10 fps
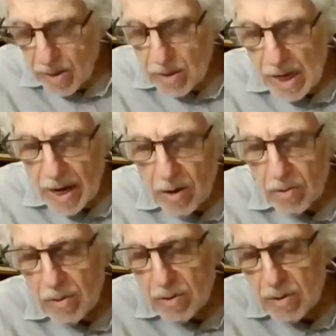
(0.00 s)

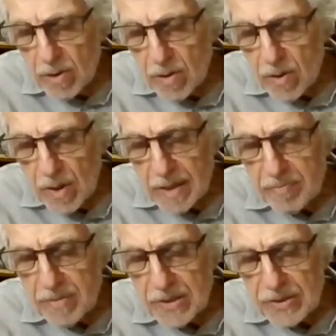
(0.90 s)
Now, let
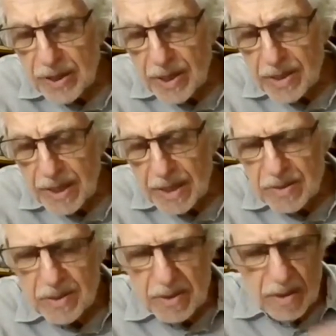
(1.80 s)
me say that